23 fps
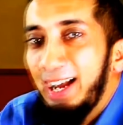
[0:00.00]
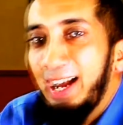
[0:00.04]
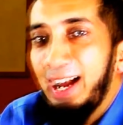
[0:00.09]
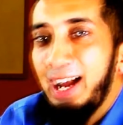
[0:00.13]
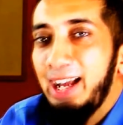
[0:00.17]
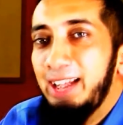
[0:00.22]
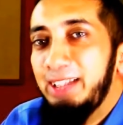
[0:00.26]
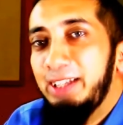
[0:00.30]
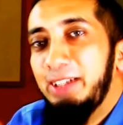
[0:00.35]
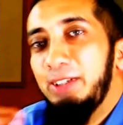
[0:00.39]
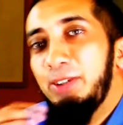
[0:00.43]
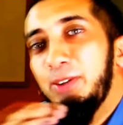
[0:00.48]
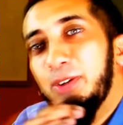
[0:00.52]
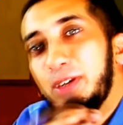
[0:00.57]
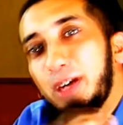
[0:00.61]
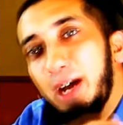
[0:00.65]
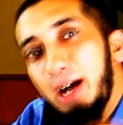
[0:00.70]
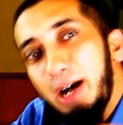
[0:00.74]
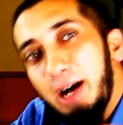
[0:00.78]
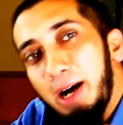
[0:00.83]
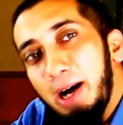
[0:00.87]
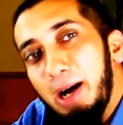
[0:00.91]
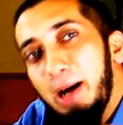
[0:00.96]
And then you
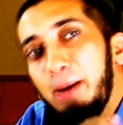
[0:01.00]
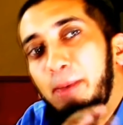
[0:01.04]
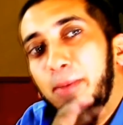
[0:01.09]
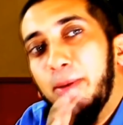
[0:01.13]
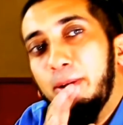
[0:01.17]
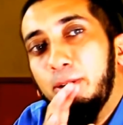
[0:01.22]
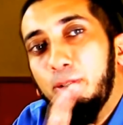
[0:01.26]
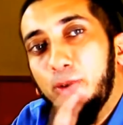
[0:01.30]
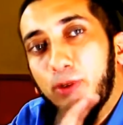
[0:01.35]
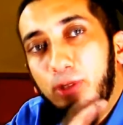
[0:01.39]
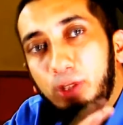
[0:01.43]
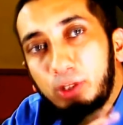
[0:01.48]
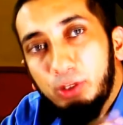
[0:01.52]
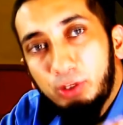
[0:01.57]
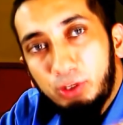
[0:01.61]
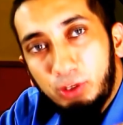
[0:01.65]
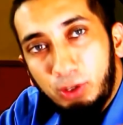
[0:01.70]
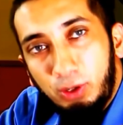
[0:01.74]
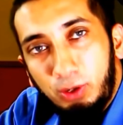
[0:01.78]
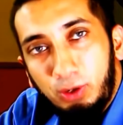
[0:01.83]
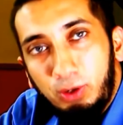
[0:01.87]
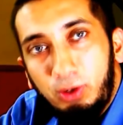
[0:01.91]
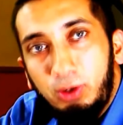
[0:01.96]
come and you
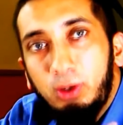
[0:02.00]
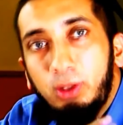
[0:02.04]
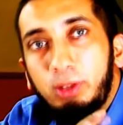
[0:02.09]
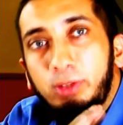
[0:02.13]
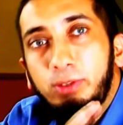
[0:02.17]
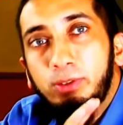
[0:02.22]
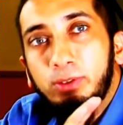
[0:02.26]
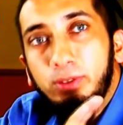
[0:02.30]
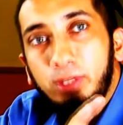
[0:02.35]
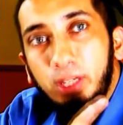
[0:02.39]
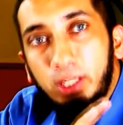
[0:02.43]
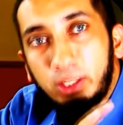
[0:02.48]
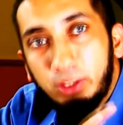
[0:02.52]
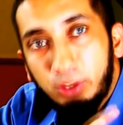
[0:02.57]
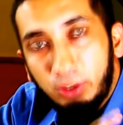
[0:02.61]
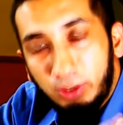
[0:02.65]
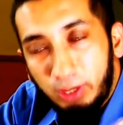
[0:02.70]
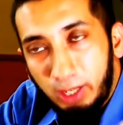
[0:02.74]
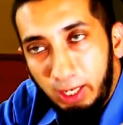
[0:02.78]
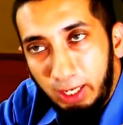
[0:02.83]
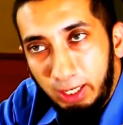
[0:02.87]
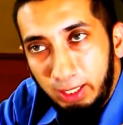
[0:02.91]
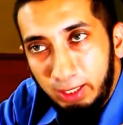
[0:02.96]
console and you say, it's
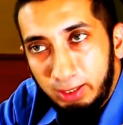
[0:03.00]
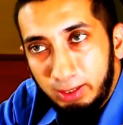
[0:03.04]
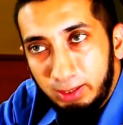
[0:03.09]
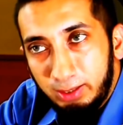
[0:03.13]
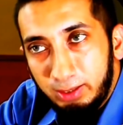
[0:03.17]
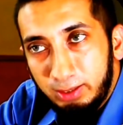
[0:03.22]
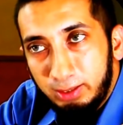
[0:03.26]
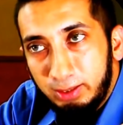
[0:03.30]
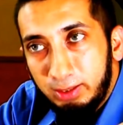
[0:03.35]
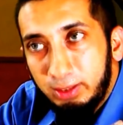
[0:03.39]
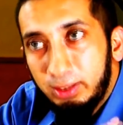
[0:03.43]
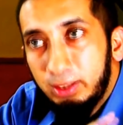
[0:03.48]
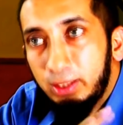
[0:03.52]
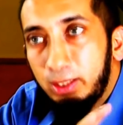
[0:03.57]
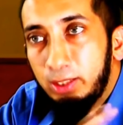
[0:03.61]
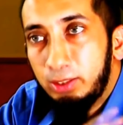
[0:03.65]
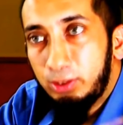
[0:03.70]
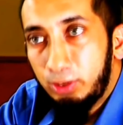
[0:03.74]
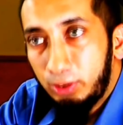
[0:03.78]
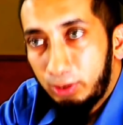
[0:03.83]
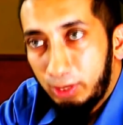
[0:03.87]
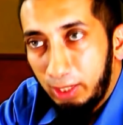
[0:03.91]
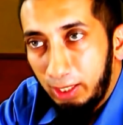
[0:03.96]
okay.
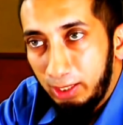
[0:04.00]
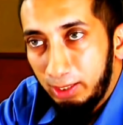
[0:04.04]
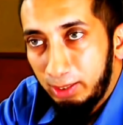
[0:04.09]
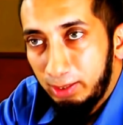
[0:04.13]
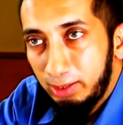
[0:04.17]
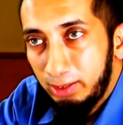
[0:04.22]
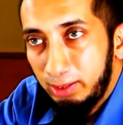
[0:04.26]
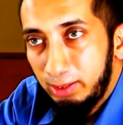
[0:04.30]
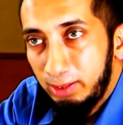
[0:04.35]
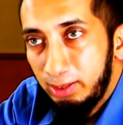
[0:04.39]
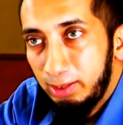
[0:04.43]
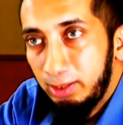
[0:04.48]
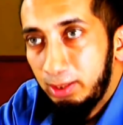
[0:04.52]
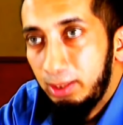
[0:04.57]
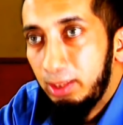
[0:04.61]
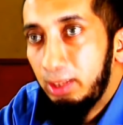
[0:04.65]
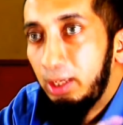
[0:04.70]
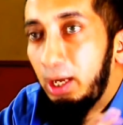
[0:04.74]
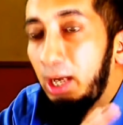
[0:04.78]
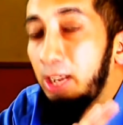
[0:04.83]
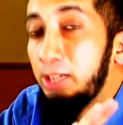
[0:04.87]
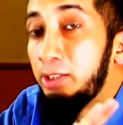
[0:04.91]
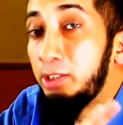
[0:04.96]
It's okay.
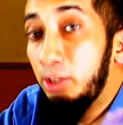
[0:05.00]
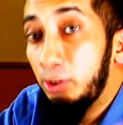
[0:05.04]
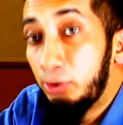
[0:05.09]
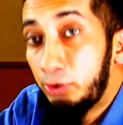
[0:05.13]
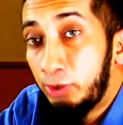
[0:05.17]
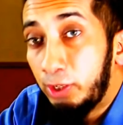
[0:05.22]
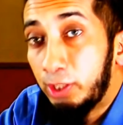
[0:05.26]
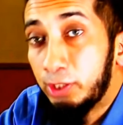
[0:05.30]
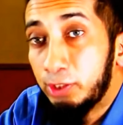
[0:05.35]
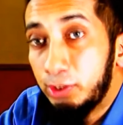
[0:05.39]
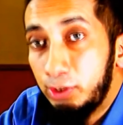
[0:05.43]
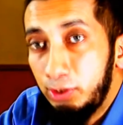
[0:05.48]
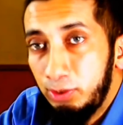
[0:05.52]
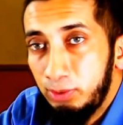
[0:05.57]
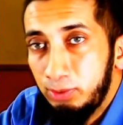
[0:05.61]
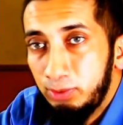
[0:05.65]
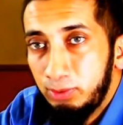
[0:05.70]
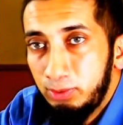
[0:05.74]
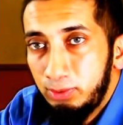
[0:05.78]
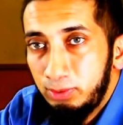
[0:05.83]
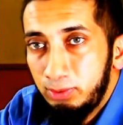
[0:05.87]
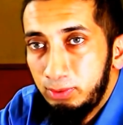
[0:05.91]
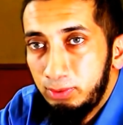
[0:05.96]
I still trust you.
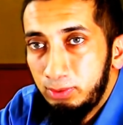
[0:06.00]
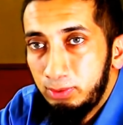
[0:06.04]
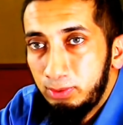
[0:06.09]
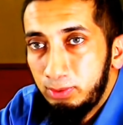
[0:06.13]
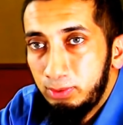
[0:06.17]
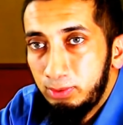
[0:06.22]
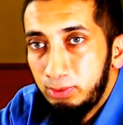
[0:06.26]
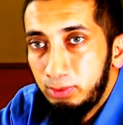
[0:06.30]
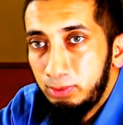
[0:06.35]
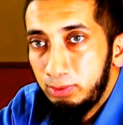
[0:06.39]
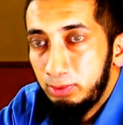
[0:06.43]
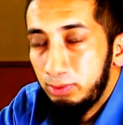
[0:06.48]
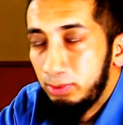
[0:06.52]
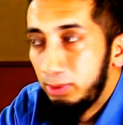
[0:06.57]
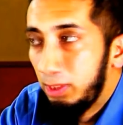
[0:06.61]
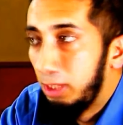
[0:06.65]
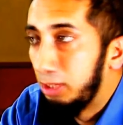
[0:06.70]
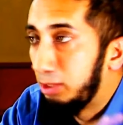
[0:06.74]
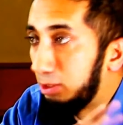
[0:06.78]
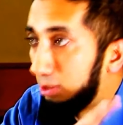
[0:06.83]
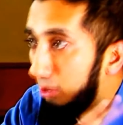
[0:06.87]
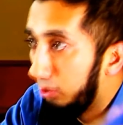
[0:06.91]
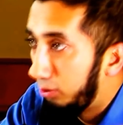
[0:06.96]
I
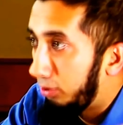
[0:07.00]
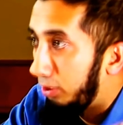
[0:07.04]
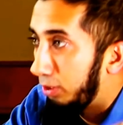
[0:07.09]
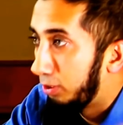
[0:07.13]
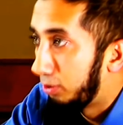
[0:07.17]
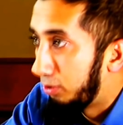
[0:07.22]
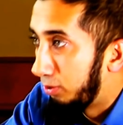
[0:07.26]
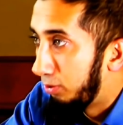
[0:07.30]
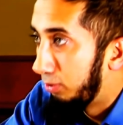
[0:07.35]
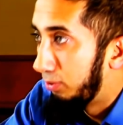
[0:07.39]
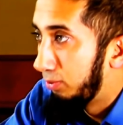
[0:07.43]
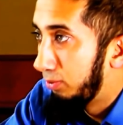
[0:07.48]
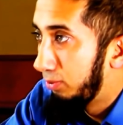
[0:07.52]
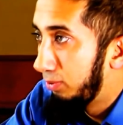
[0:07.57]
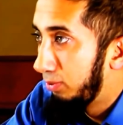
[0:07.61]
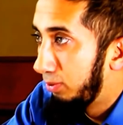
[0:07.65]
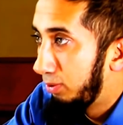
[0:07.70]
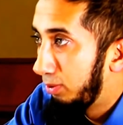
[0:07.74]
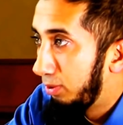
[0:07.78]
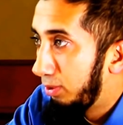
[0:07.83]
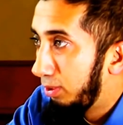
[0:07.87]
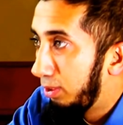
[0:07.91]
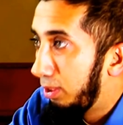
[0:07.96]
still trust you.
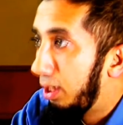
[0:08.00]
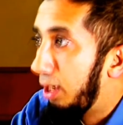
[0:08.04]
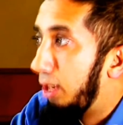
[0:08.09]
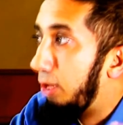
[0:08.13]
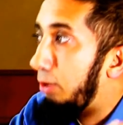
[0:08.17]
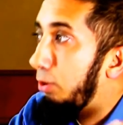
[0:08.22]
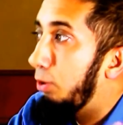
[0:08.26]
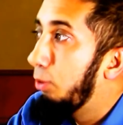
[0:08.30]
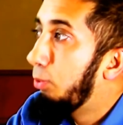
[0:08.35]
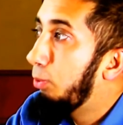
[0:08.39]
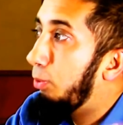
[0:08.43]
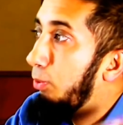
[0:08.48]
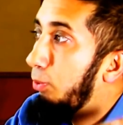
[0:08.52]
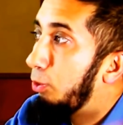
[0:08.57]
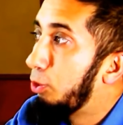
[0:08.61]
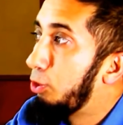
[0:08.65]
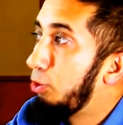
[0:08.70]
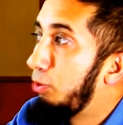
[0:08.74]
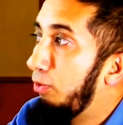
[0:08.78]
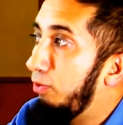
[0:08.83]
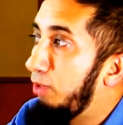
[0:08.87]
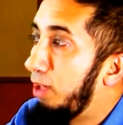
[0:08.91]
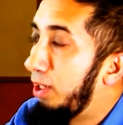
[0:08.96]
And what
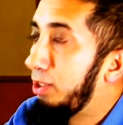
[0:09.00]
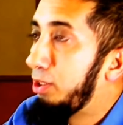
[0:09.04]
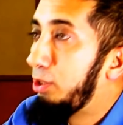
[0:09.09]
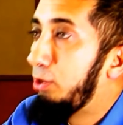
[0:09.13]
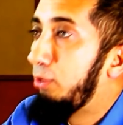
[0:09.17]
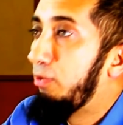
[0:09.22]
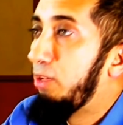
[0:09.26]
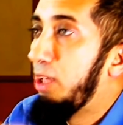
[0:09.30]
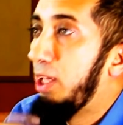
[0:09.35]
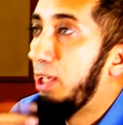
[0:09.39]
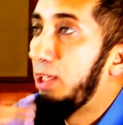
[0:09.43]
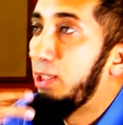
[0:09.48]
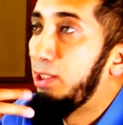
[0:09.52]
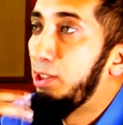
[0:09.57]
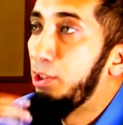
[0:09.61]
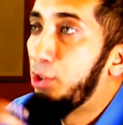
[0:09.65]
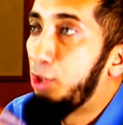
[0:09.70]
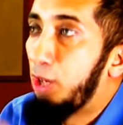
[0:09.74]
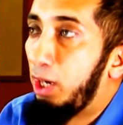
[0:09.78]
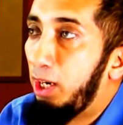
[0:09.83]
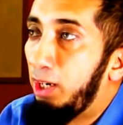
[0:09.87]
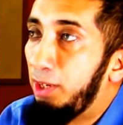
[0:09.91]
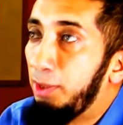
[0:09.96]
you've done is you've taken the
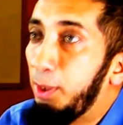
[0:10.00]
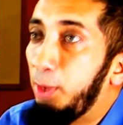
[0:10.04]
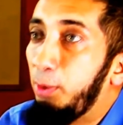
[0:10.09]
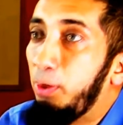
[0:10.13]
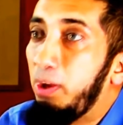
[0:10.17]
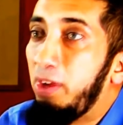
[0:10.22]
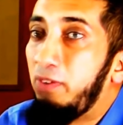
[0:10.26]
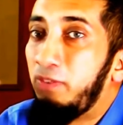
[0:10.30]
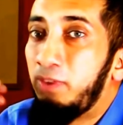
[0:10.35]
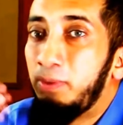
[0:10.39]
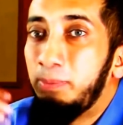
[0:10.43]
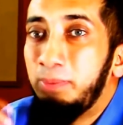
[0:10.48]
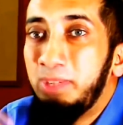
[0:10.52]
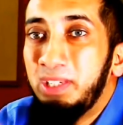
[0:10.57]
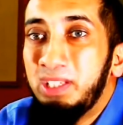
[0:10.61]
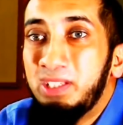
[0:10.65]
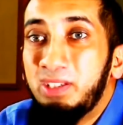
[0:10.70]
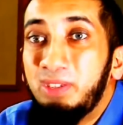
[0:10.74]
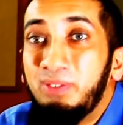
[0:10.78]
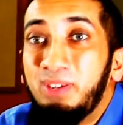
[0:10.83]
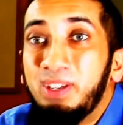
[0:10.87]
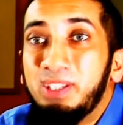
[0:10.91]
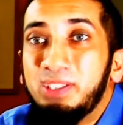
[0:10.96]
child away from being
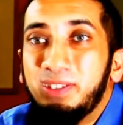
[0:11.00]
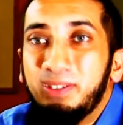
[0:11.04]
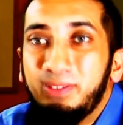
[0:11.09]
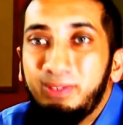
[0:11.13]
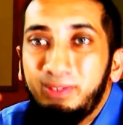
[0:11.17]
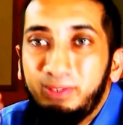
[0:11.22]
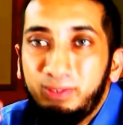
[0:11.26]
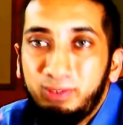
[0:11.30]
defensive.